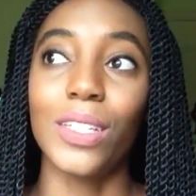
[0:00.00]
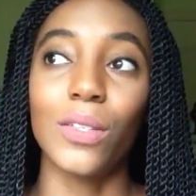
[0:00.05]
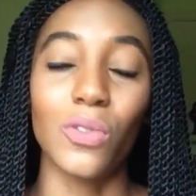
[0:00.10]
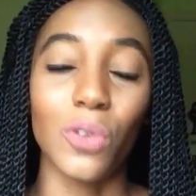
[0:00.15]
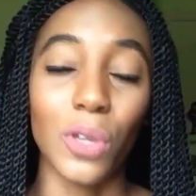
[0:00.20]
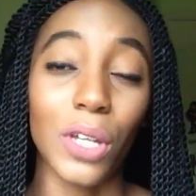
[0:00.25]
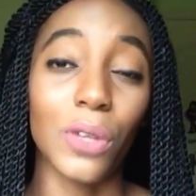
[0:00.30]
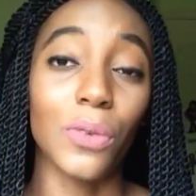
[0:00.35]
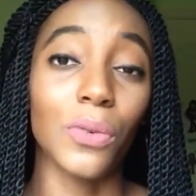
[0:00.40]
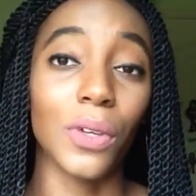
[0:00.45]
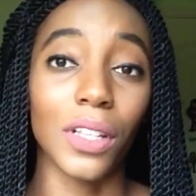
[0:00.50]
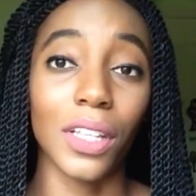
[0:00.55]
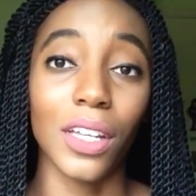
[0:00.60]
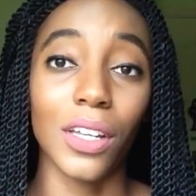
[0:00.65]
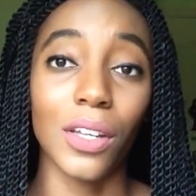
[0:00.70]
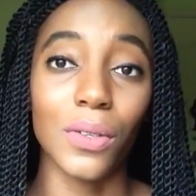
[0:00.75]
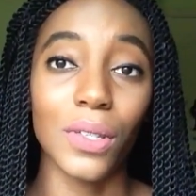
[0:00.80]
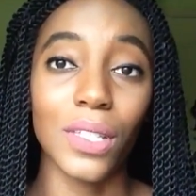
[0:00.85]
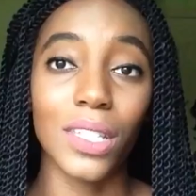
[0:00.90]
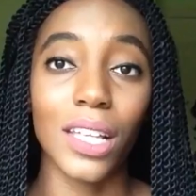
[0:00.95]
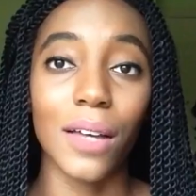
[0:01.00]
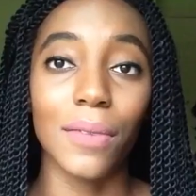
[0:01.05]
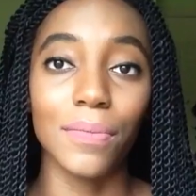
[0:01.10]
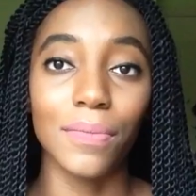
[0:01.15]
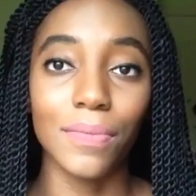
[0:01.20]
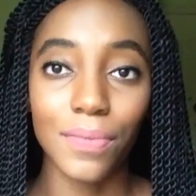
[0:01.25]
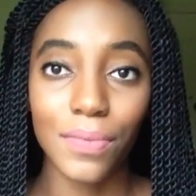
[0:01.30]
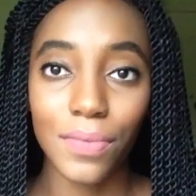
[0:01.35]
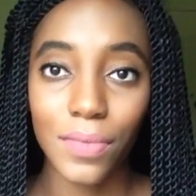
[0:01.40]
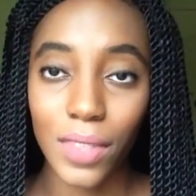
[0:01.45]
So we could really use
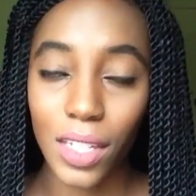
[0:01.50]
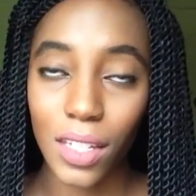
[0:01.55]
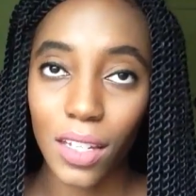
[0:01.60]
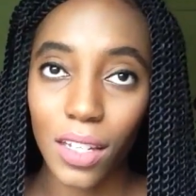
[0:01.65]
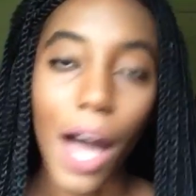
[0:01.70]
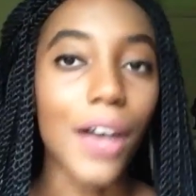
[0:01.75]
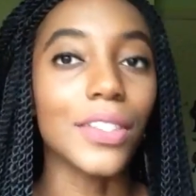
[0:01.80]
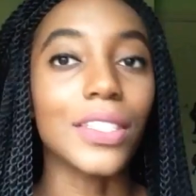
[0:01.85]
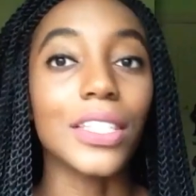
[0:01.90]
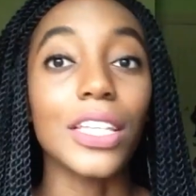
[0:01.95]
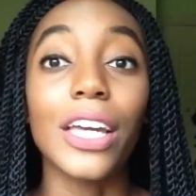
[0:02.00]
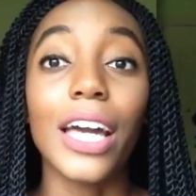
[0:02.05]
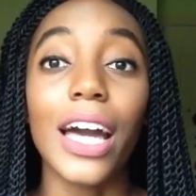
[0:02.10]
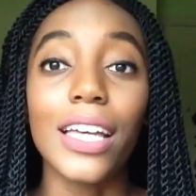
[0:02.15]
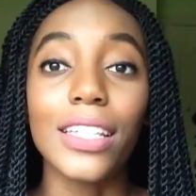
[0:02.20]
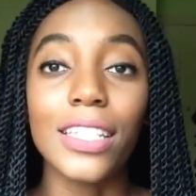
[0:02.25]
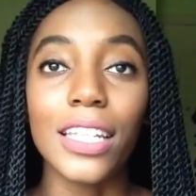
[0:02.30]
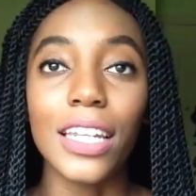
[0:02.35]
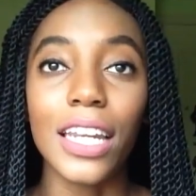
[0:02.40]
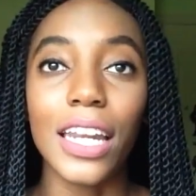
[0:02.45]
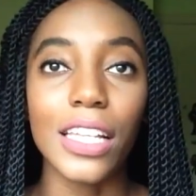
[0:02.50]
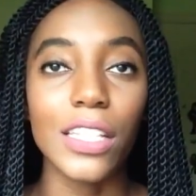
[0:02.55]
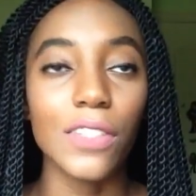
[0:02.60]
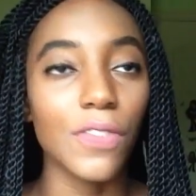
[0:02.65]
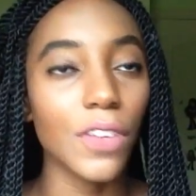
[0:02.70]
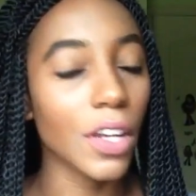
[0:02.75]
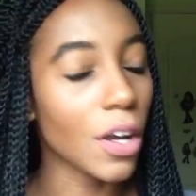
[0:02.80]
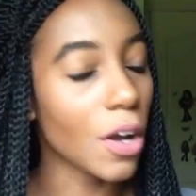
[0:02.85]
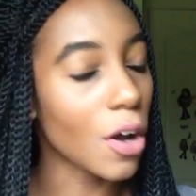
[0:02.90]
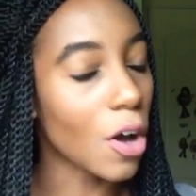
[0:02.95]
some. I'll see you guys in the next
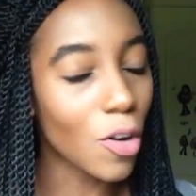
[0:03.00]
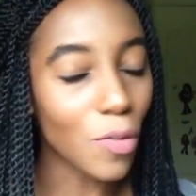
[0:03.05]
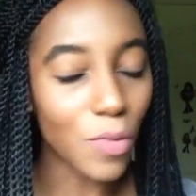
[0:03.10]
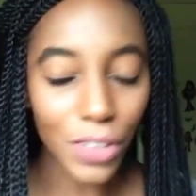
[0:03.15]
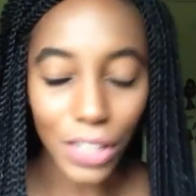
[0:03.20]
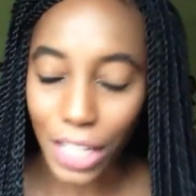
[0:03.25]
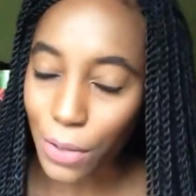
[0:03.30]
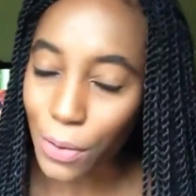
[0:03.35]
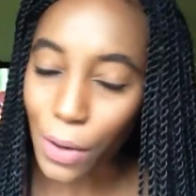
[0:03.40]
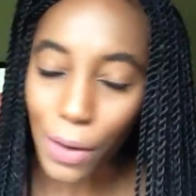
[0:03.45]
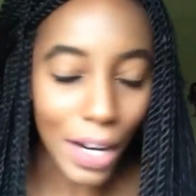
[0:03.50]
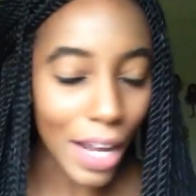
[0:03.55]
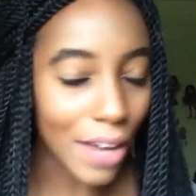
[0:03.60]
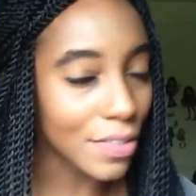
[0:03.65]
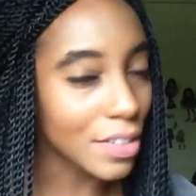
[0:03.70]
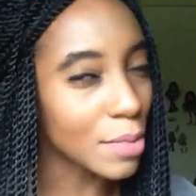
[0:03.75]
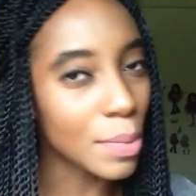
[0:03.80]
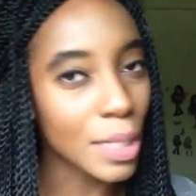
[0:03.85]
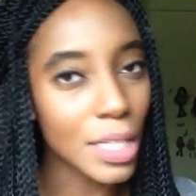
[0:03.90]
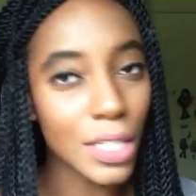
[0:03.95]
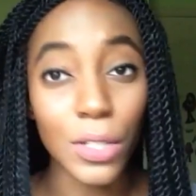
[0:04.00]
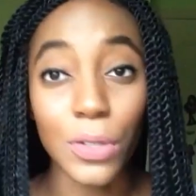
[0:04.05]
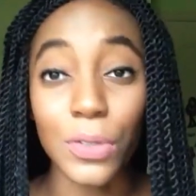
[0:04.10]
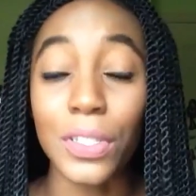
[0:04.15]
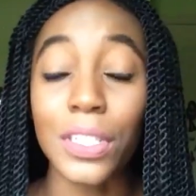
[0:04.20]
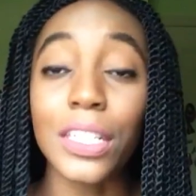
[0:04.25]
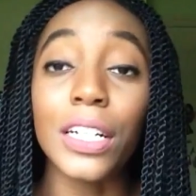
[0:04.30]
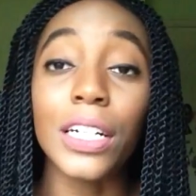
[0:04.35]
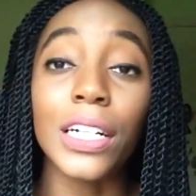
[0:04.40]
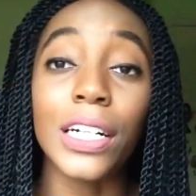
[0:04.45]
video. Hopefully it won't have to be so
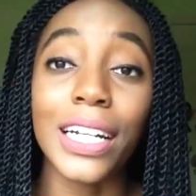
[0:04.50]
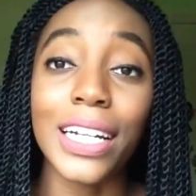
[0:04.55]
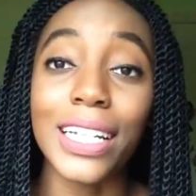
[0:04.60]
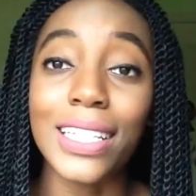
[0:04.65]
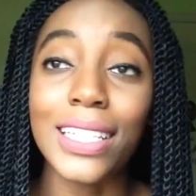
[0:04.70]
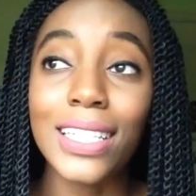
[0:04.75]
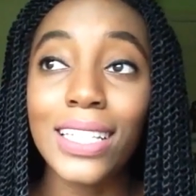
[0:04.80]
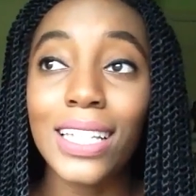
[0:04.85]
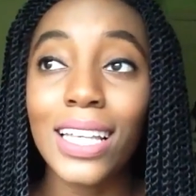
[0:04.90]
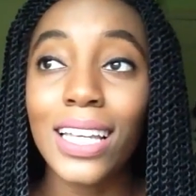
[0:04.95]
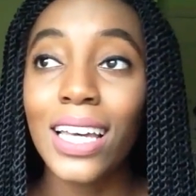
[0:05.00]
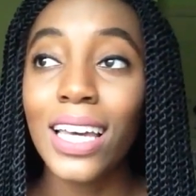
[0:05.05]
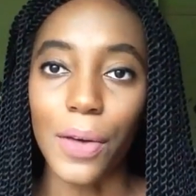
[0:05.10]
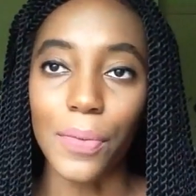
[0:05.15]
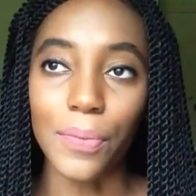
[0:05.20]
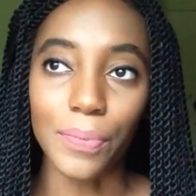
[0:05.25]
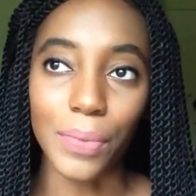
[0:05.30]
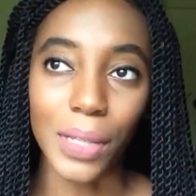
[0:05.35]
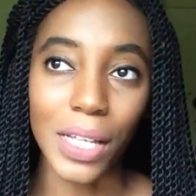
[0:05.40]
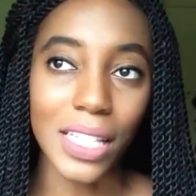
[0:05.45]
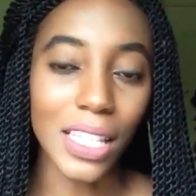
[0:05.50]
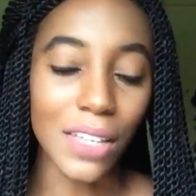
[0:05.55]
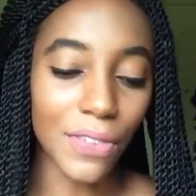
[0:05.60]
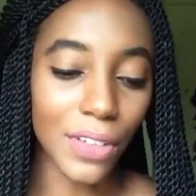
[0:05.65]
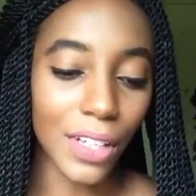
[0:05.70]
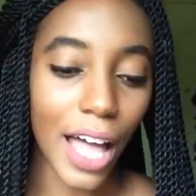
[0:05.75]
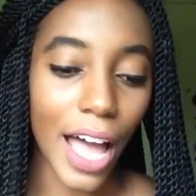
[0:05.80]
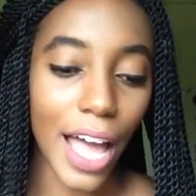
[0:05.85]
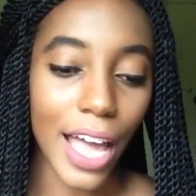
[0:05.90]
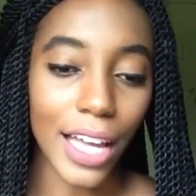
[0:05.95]
serious. Please leave
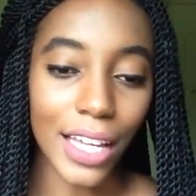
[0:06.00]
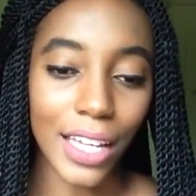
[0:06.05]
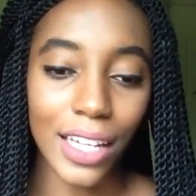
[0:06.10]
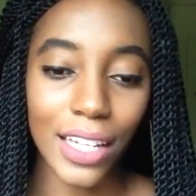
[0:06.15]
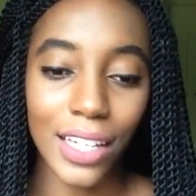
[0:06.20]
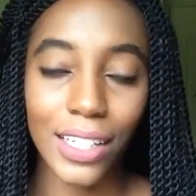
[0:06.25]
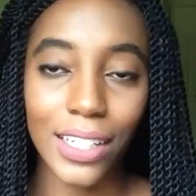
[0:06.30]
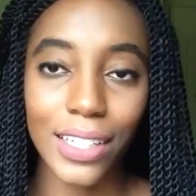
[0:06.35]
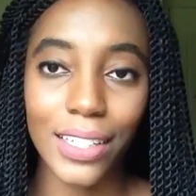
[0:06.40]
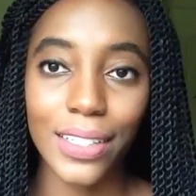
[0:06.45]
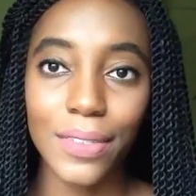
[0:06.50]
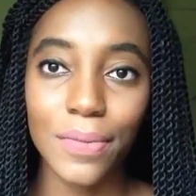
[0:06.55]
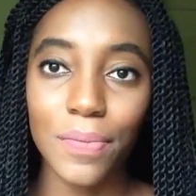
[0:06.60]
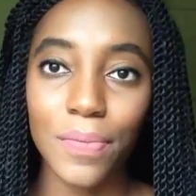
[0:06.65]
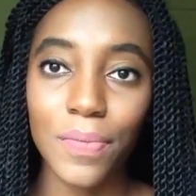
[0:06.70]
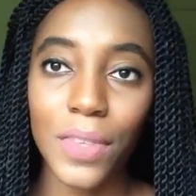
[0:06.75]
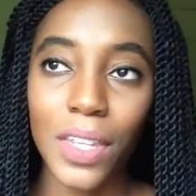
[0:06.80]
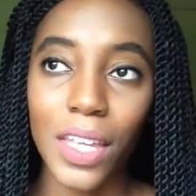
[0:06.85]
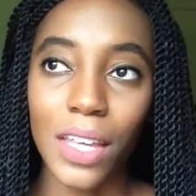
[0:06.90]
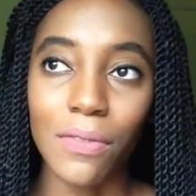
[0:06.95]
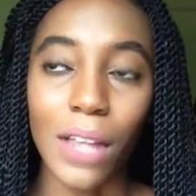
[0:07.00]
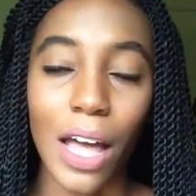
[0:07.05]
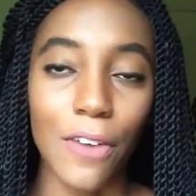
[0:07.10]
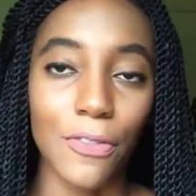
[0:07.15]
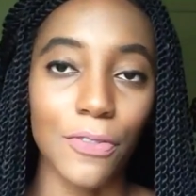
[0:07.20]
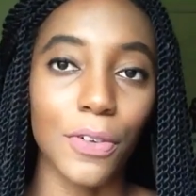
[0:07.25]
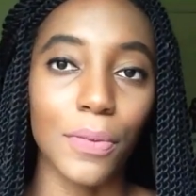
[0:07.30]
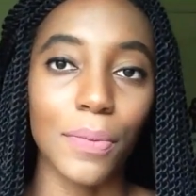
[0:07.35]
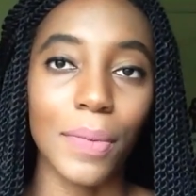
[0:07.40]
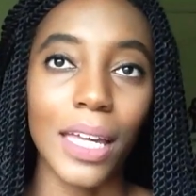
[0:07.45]
a like,
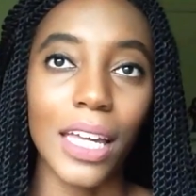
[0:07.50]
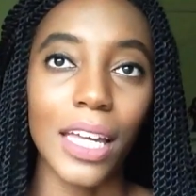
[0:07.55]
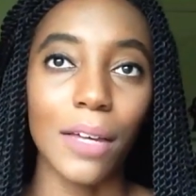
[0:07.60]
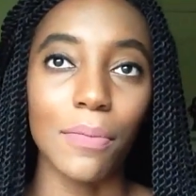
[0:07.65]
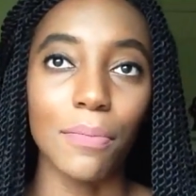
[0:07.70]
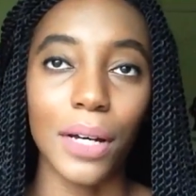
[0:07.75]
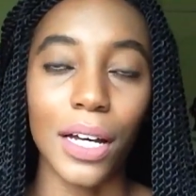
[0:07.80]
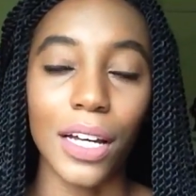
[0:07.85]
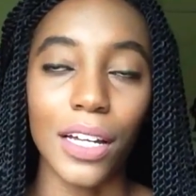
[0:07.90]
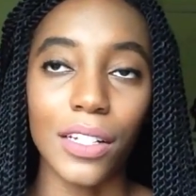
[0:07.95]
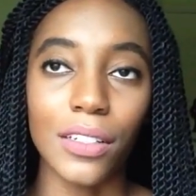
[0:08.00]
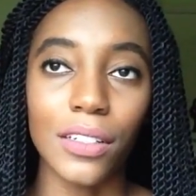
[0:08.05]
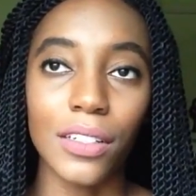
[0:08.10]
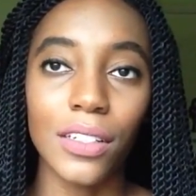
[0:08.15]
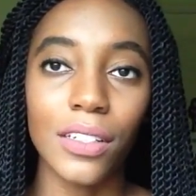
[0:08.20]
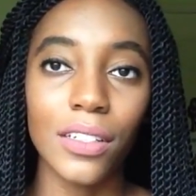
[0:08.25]
not for me, but